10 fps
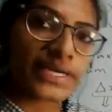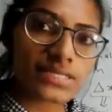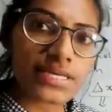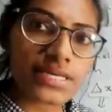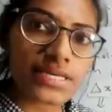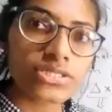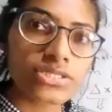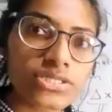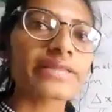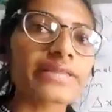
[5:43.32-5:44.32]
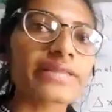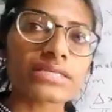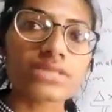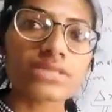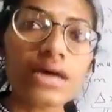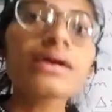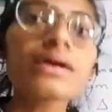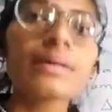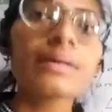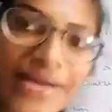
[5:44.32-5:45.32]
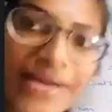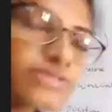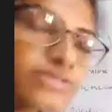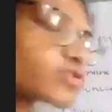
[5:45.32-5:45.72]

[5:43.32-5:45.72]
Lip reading: is h? That is our Planck's